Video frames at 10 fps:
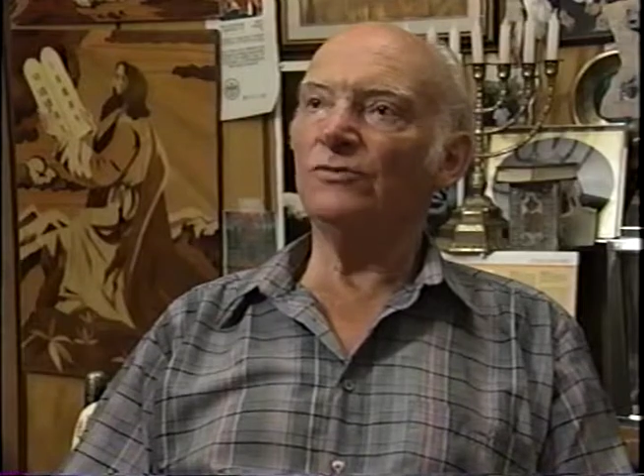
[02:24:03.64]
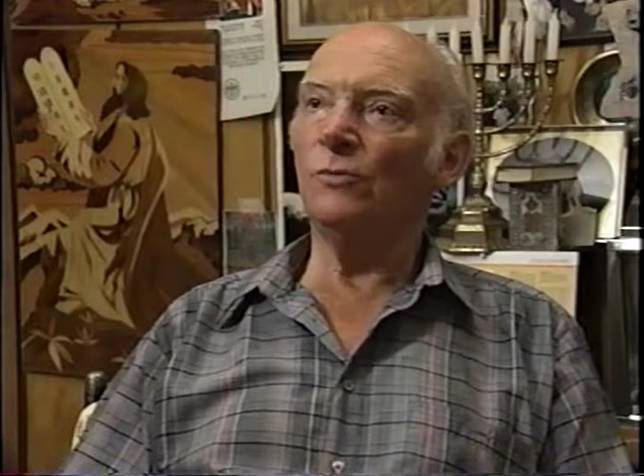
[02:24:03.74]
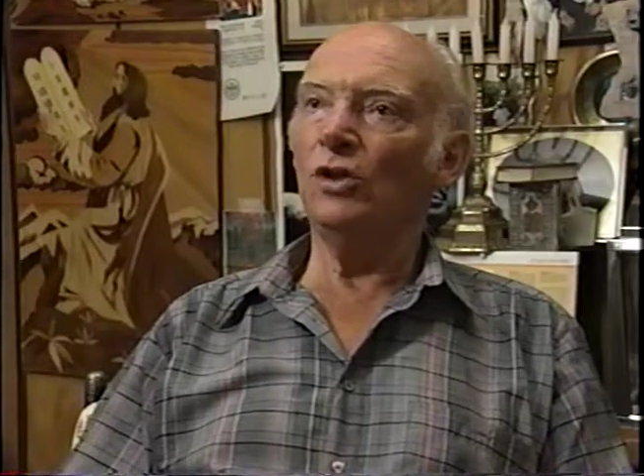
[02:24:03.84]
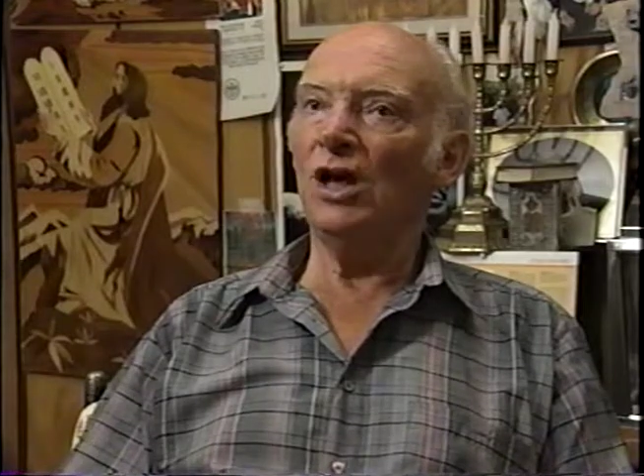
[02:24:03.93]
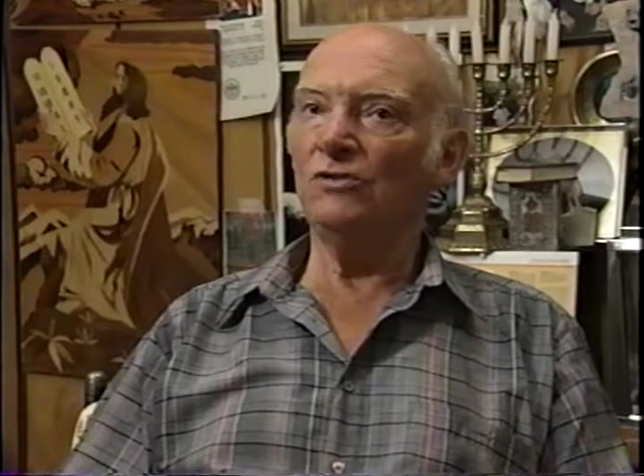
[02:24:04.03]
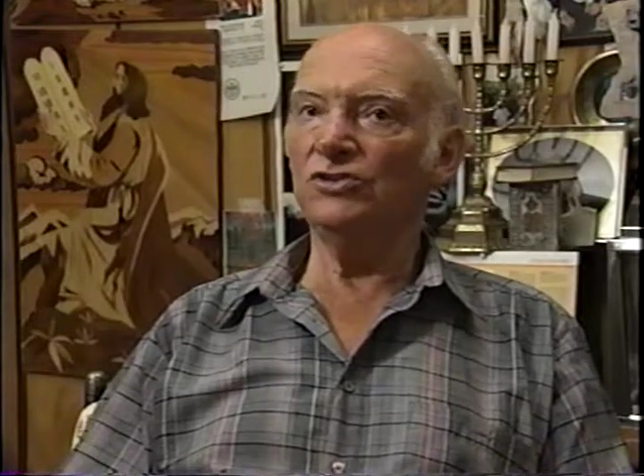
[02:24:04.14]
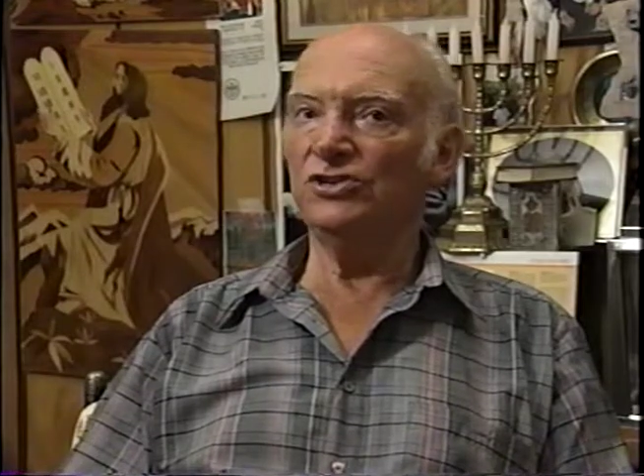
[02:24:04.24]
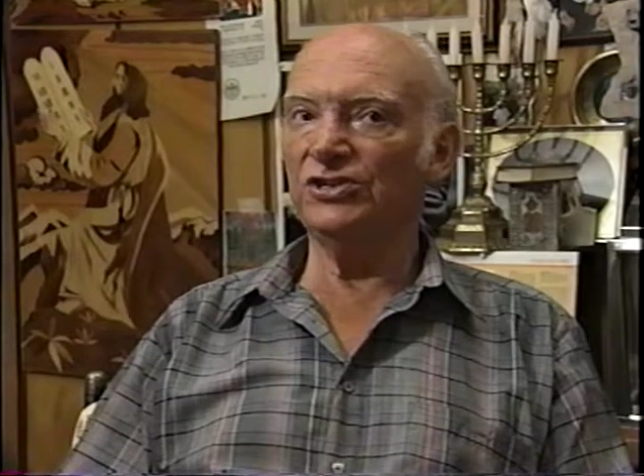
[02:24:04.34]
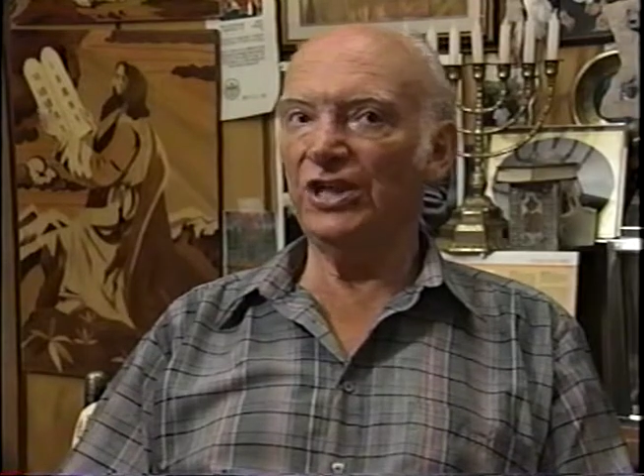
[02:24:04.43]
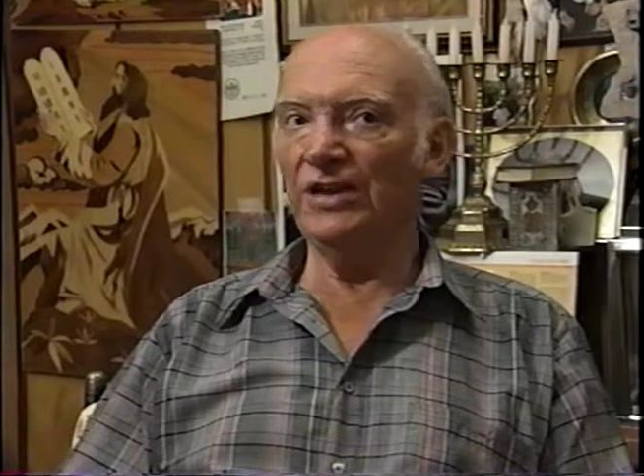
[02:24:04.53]
small
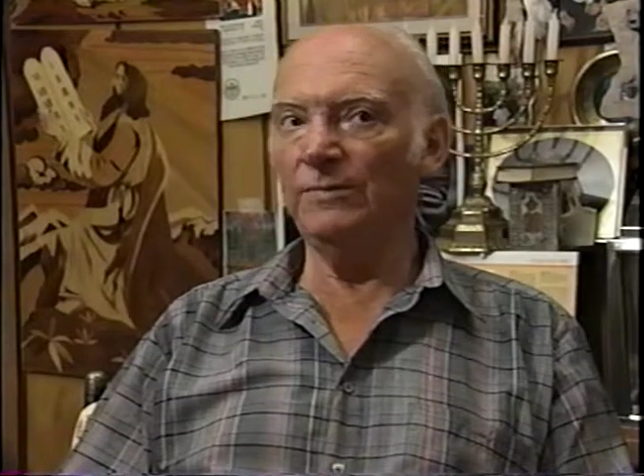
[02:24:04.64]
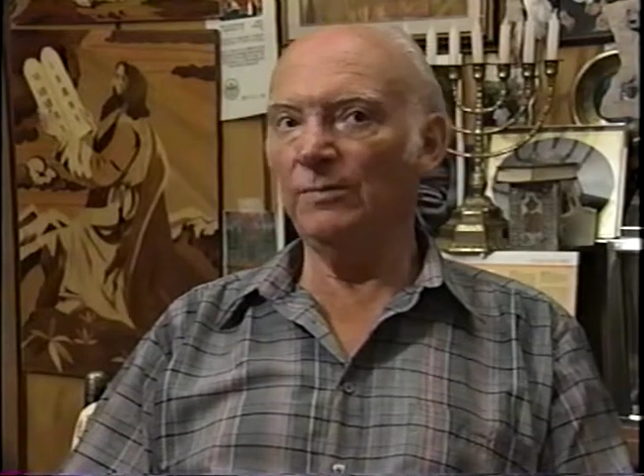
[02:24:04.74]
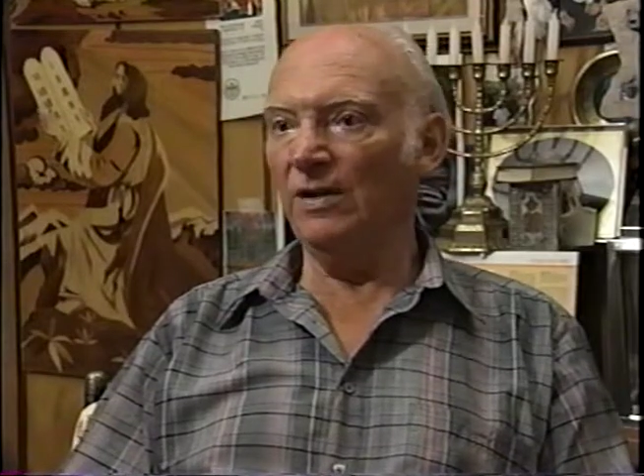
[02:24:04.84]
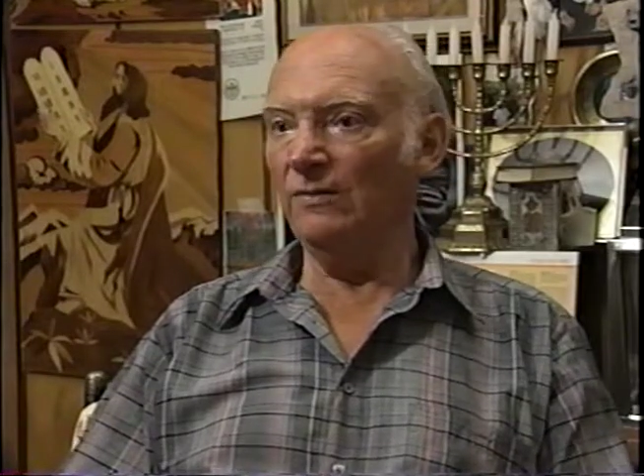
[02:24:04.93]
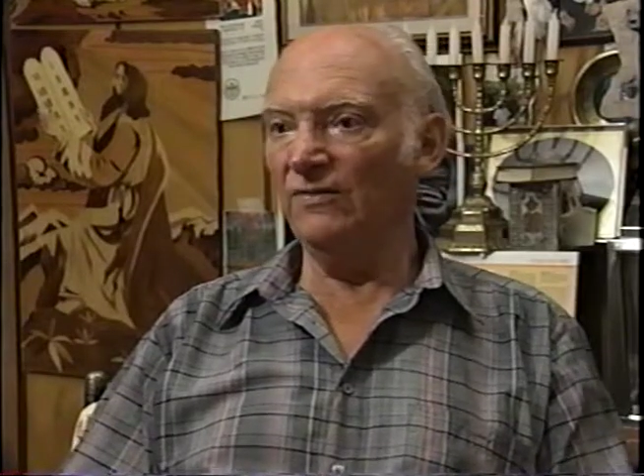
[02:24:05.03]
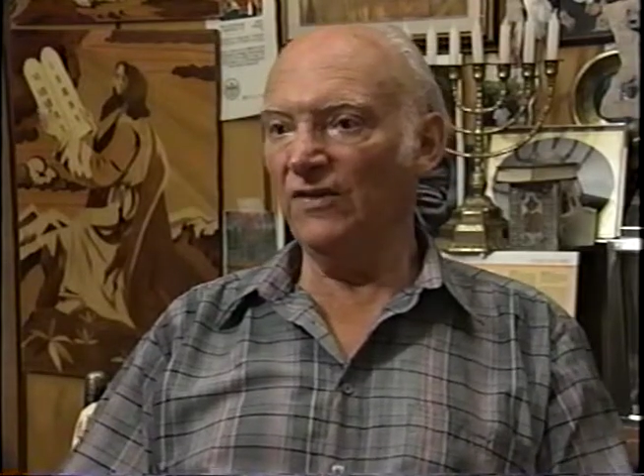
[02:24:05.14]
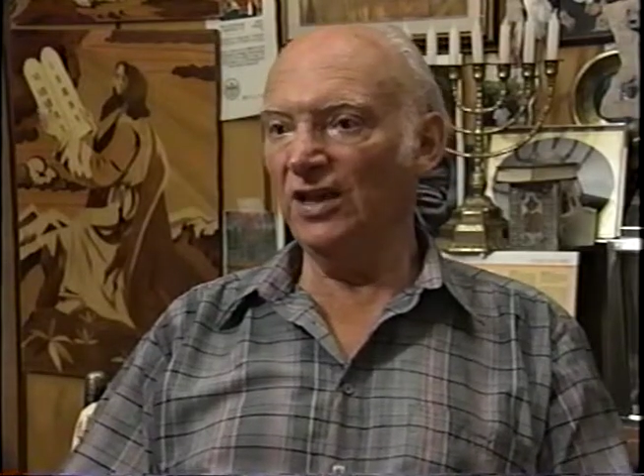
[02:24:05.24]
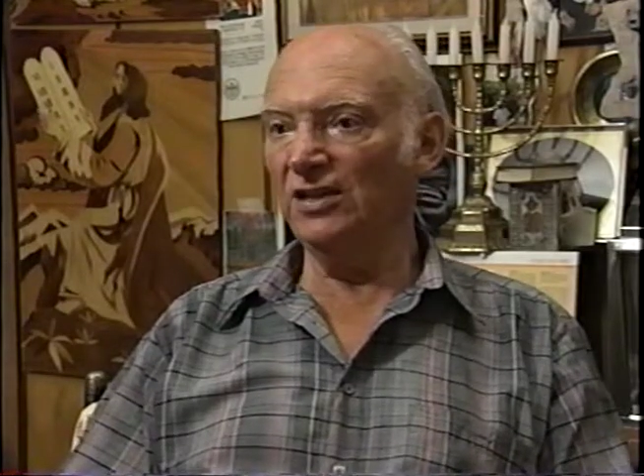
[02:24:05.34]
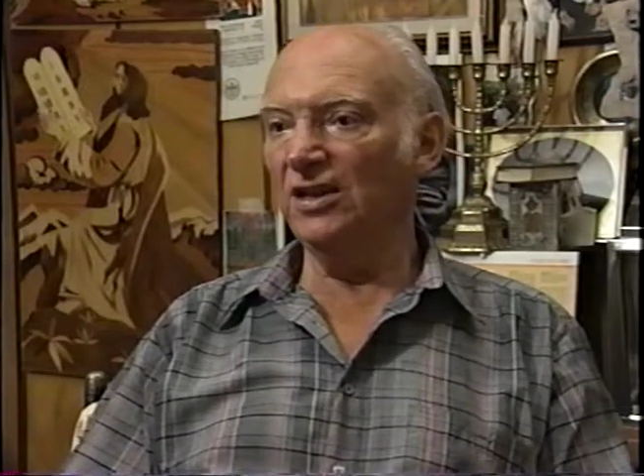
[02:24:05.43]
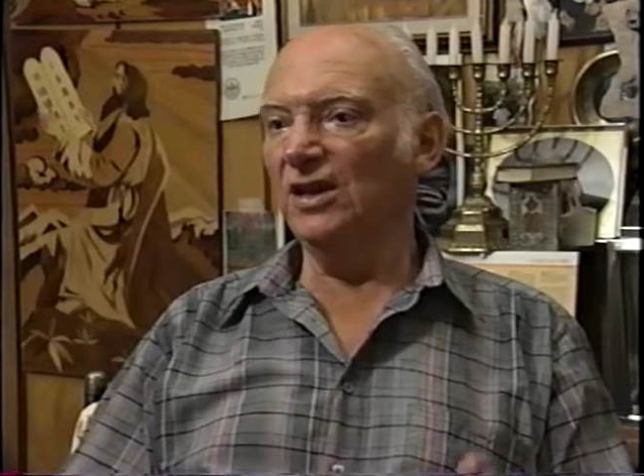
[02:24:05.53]
houses, and I with my
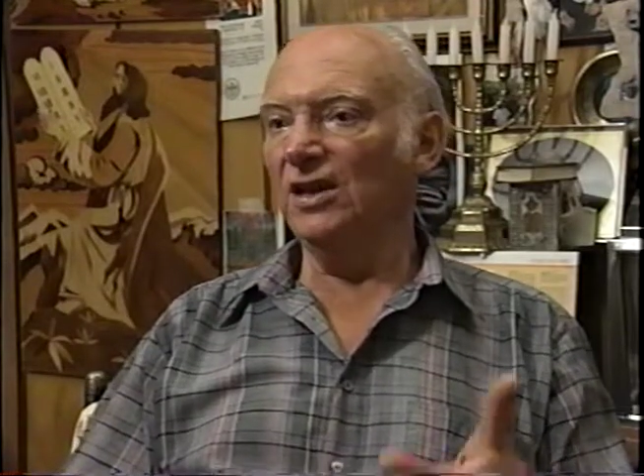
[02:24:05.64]
friend